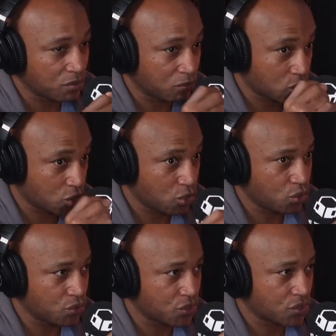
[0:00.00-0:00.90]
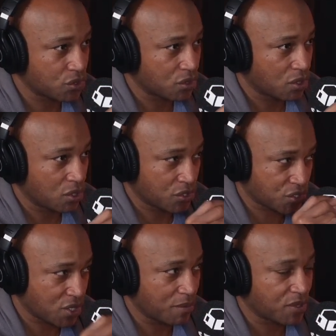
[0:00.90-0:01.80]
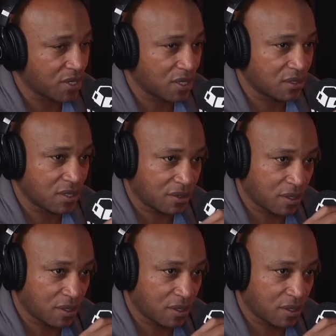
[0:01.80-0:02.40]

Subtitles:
choose something that they're